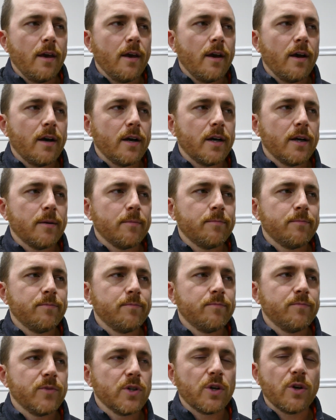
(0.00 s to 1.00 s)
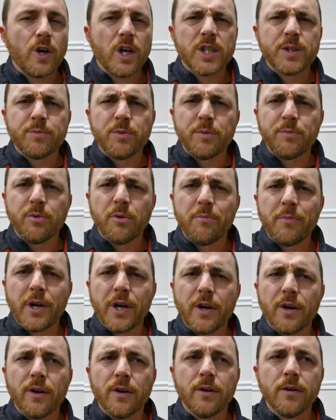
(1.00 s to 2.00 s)
The Crossman
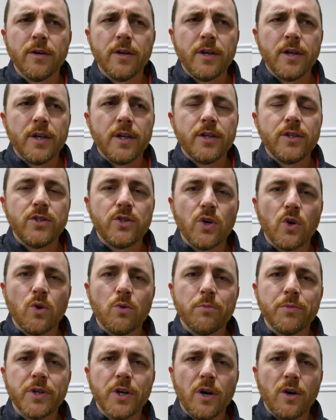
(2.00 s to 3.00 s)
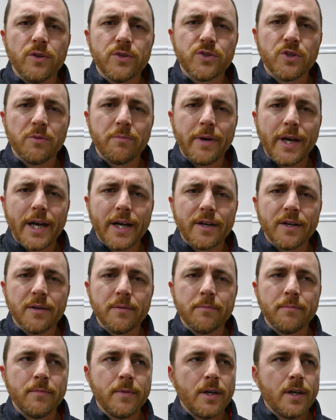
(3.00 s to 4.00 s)
Premier Domed Ultra
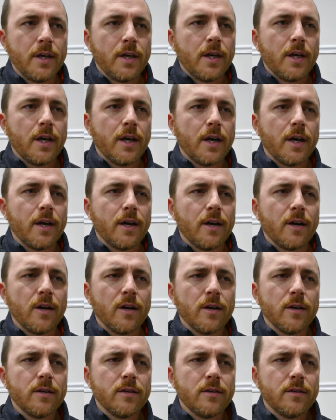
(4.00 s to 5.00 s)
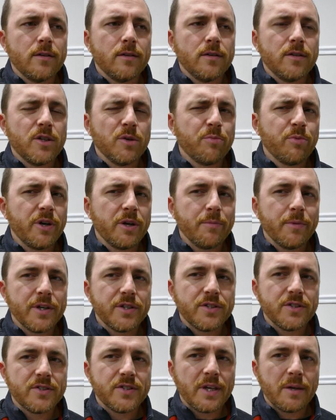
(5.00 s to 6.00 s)
Magnum they're pretty much
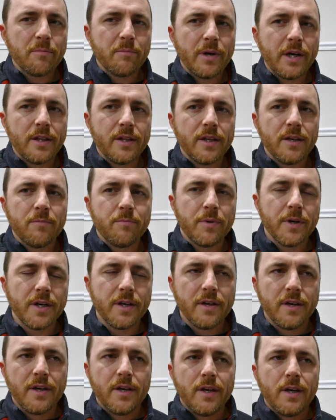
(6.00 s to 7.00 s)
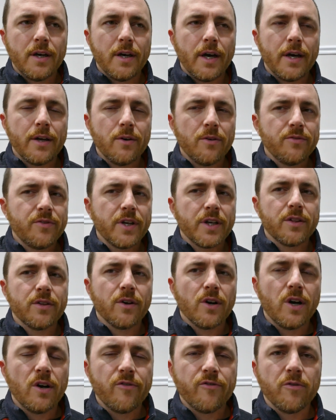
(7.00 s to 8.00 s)
the same pellet, but I don't think they're
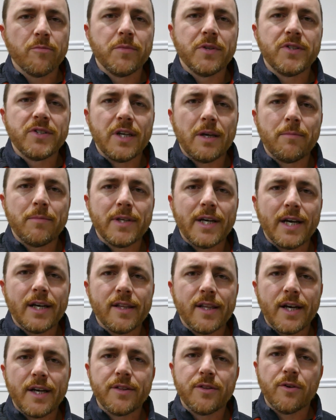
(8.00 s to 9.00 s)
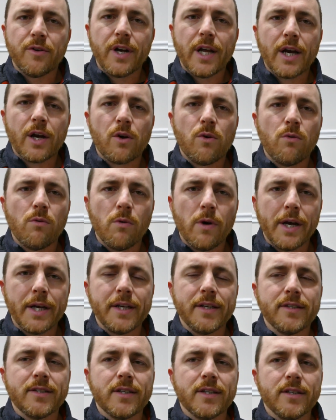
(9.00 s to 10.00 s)
all from the same die lot. They're not quite
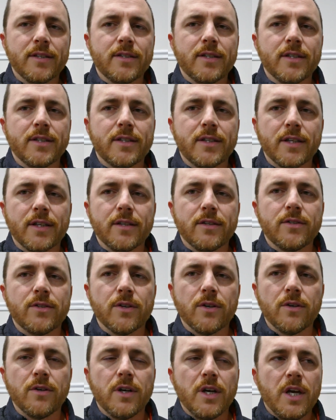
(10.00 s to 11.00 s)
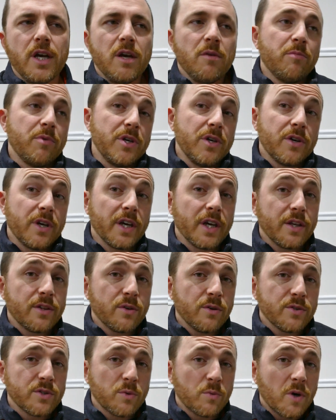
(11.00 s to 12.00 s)
as consistent. So, but you can get
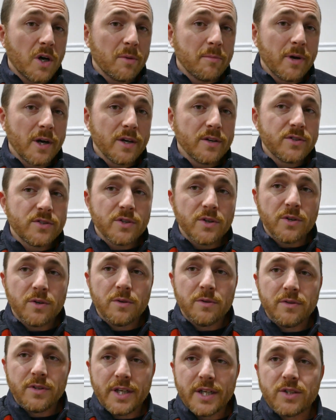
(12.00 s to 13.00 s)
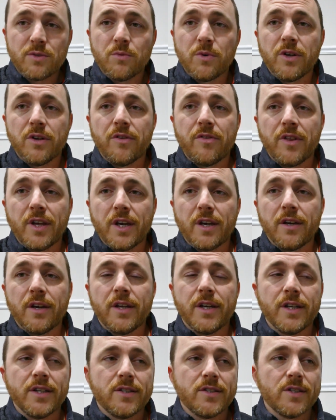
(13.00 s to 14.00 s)
those at Walmart, so that's one thing in
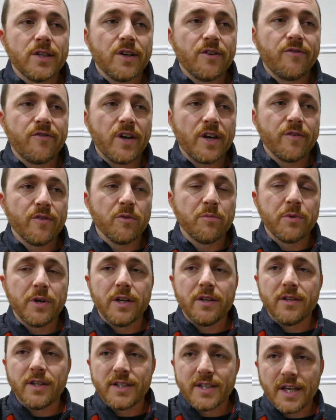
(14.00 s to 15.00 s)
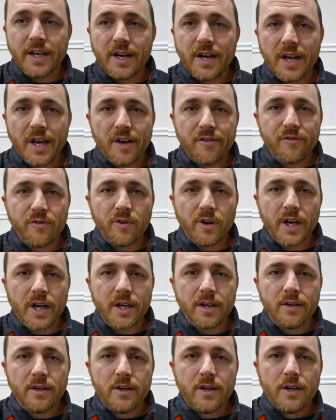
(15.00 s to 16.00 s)
its favor. But the 10.5
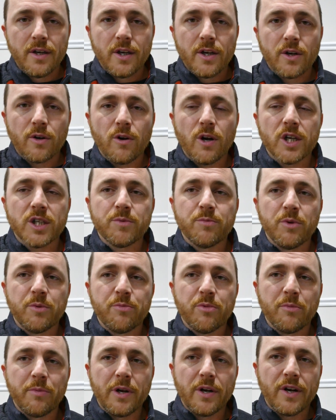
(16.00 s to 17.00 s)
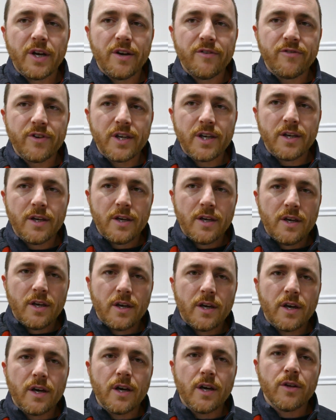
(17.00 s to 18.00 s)
grain Crossman Premier Heavy,
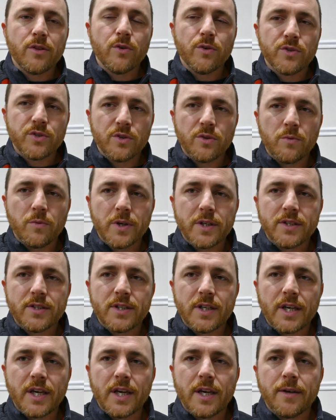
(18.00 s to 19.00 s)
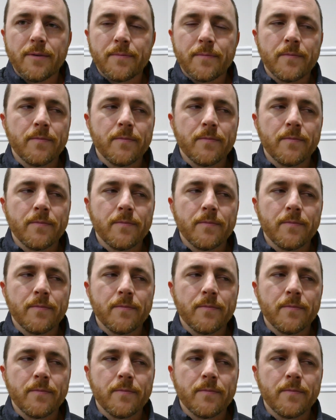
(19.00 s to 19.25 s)
those are the ones to get.